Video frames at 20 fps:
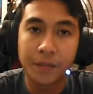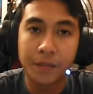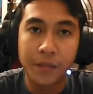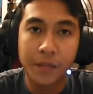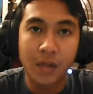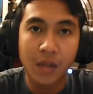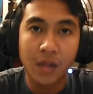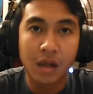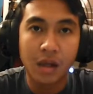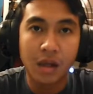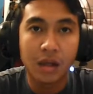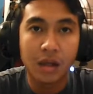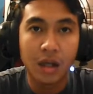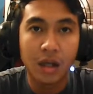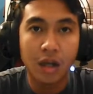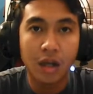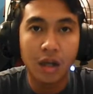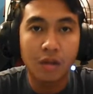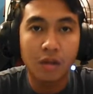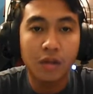The
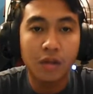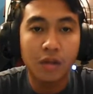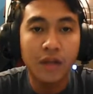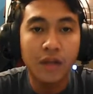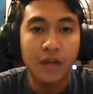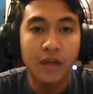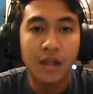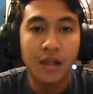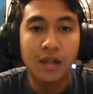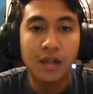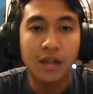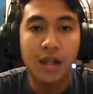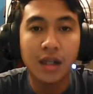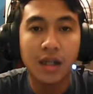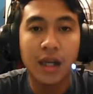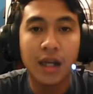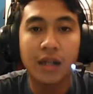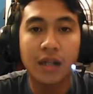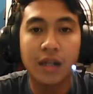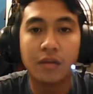automotive industry had
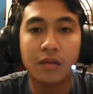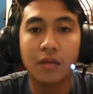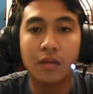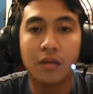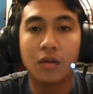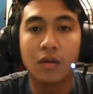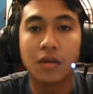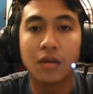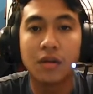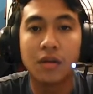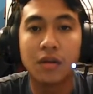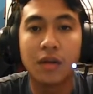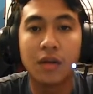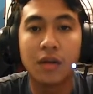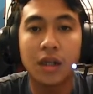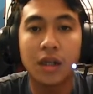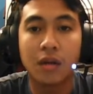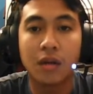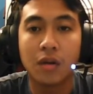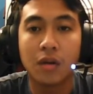to concentrate on
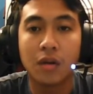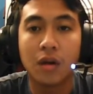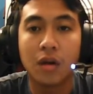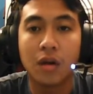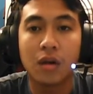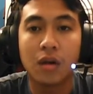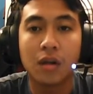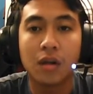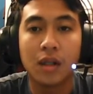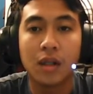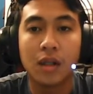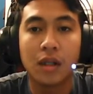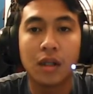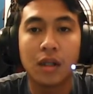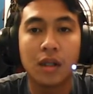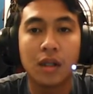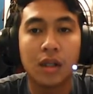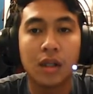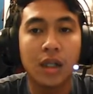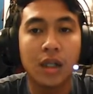all the
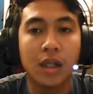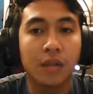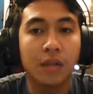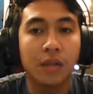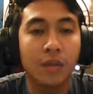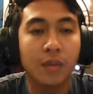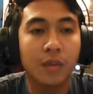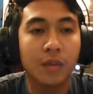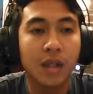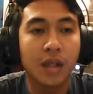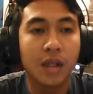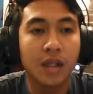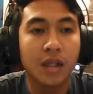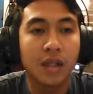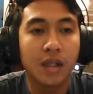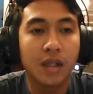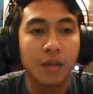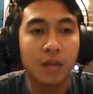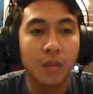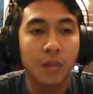lean implementation
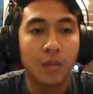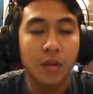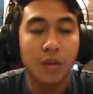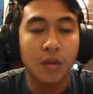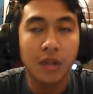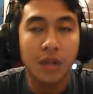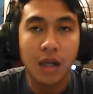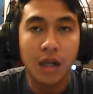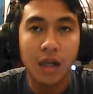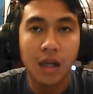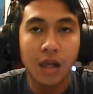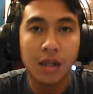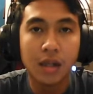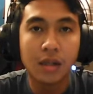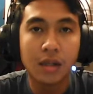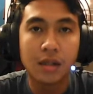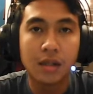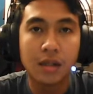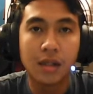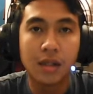approach,
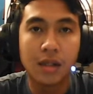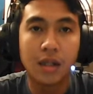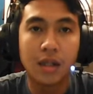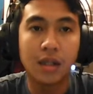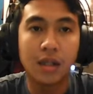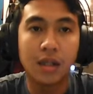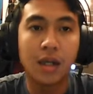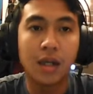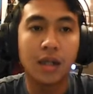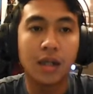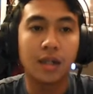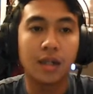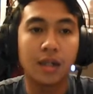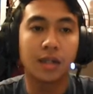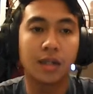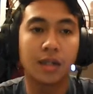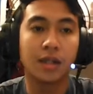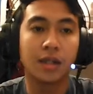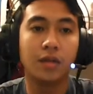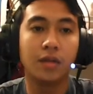such as
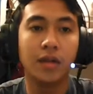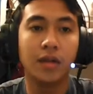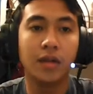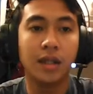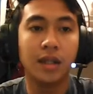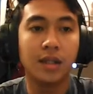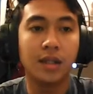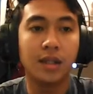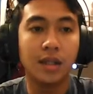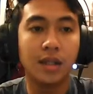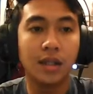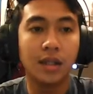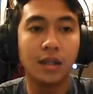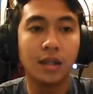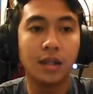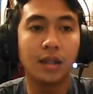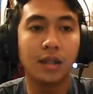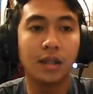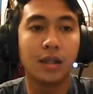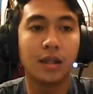you can see,
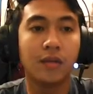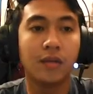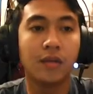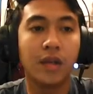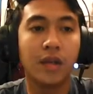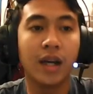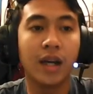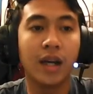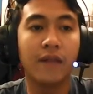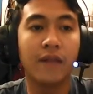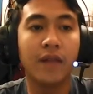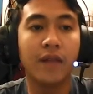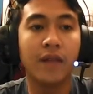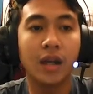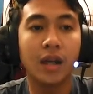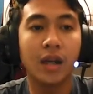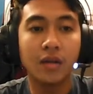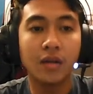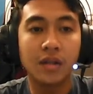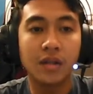we have value
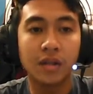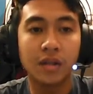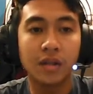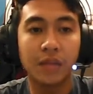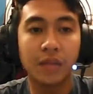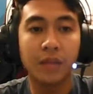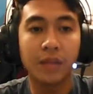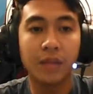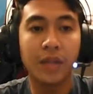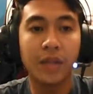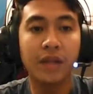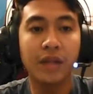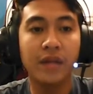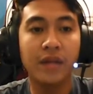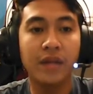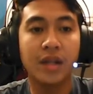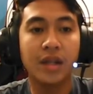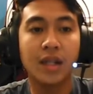stream mapping